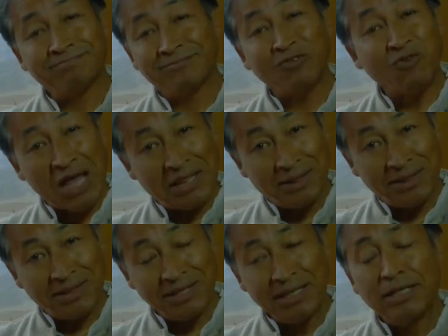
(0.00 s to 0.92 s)

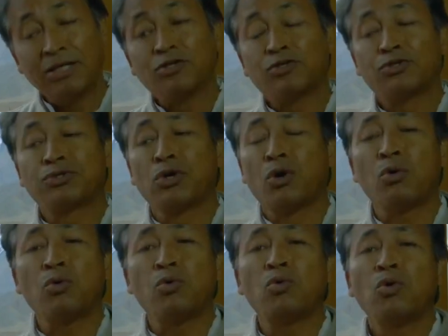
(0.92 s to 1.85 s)
wealth.
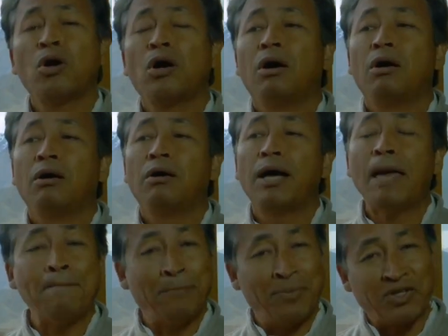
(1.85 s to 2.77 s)
So
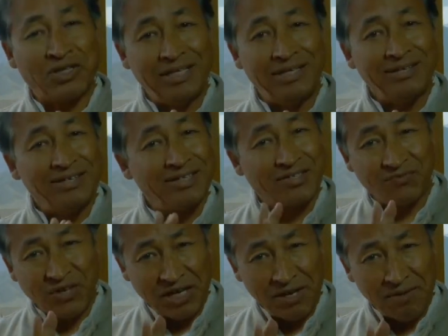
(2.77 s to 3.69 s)
empathy is
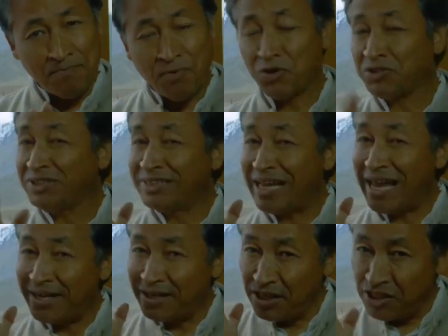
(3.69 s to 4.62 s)
very important,
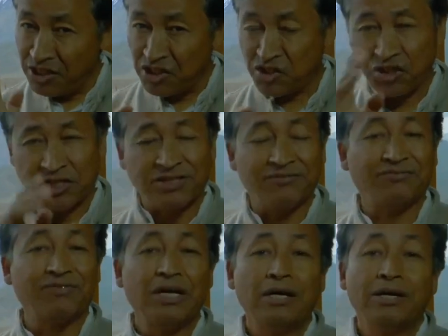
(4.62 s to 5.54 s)
and
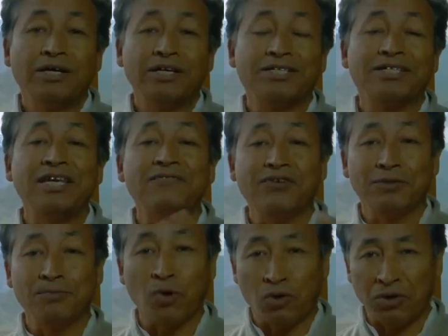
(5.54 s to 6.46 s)
initiative is even
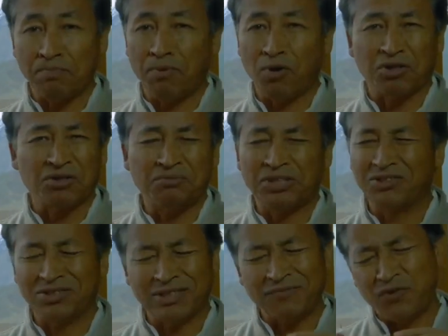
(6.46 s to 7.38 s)
more important,
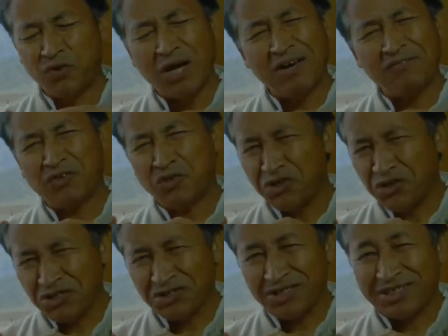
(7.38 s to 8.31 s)
because if you have
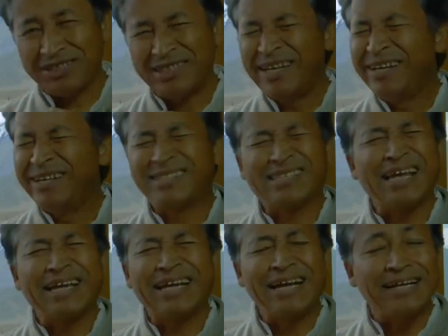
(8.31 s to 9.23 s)
curiosity, it's
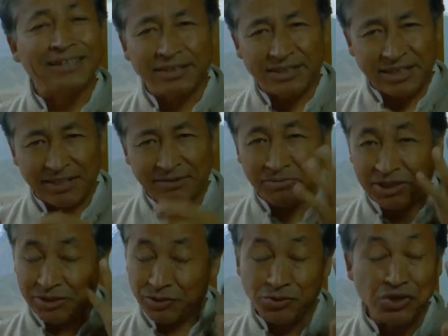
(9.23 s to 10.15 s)
like
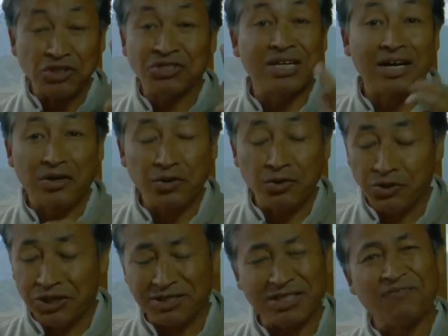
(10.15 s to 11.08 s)
entertainment, you just are
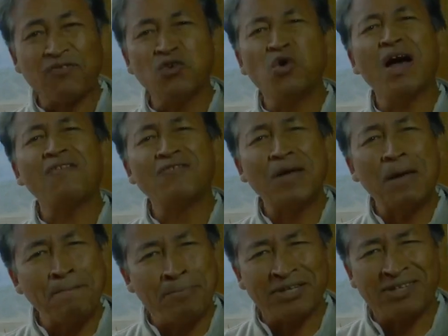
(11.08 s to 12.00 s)
curious. If you have
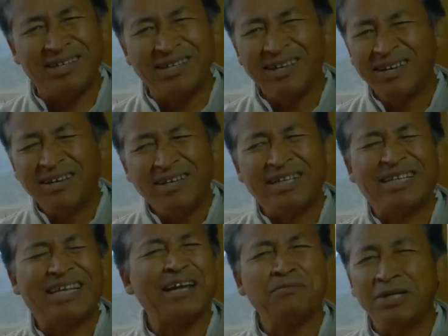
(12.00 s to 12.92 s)
empathy, it
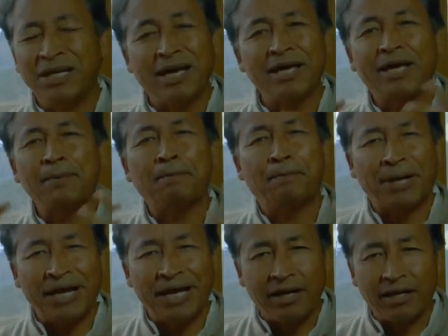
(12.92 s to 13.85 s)
can be like a
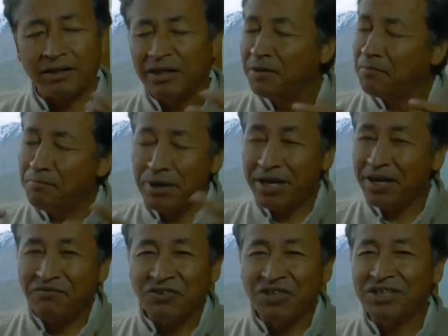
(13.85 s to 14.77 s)
prayer, may
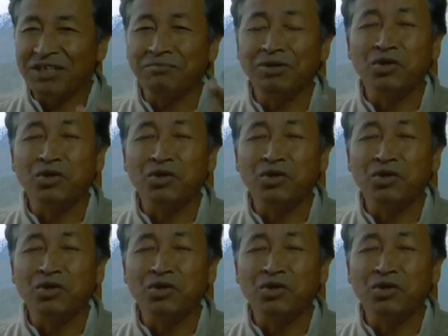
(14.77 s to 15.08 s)
everything be